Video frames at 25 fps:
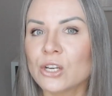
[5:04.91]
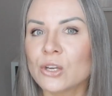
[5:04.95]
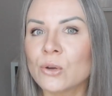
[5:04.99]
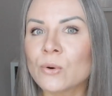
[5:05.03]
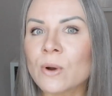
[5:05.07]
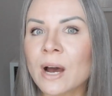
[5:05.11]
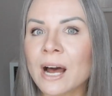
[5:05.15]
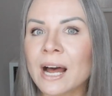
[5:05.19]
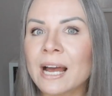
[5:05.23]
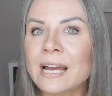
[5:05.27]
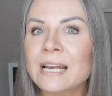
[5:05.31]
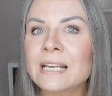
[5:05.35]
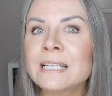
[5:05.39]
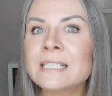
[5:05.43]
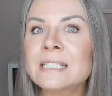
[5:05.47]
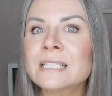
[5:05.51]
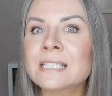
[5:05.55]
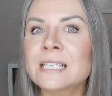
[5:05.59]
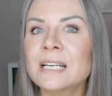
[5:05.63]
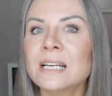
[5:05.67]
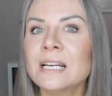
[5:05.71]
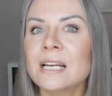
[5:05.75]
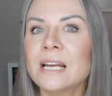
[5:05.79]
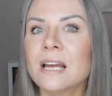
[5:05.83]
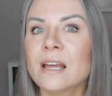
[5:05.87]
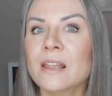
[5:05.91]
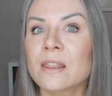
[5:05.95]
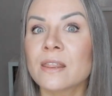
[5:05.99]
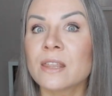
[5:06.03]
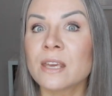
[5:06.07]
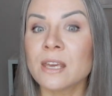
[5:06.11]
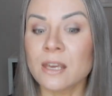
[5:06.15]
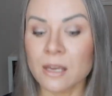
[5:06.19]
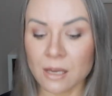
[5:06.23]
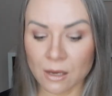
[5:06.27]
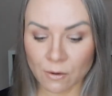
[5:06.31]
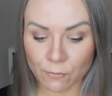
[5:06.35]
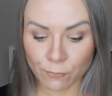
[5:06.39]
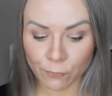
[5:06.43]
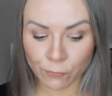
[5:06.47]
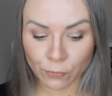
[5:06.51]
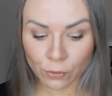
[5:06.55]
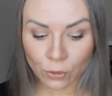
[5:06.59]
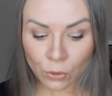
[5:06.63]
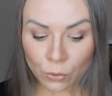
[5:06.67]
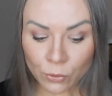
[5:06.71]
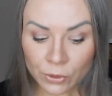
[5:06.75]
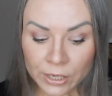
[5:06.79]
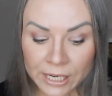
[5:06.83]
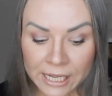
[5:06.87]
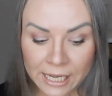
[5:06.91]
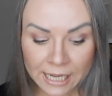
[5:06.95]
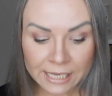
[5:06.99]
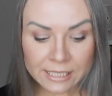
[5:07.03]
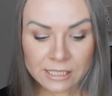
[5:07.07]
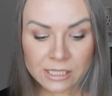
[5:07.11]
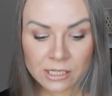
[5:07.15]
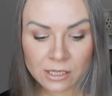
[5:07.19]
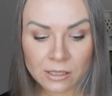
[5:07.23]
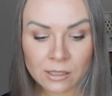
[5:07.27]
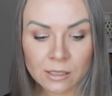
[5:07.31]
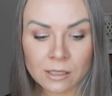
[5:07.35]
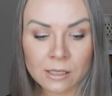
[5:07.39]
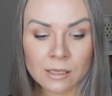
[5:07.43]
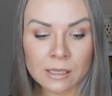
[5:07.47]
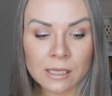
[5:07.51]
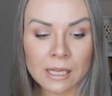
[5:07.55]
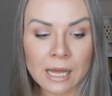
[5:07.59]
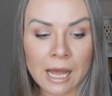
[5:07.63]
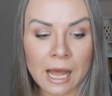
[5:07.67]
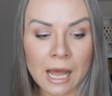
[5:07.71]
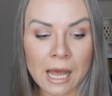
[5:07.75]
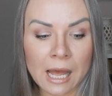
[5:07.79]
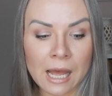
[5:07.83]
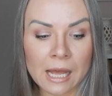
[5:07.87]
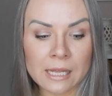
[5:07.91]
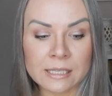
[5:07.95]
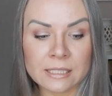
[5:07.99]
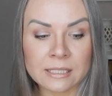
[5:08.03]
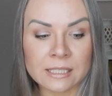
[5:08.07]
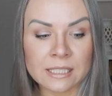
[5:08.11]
You guys, the Floriental uh,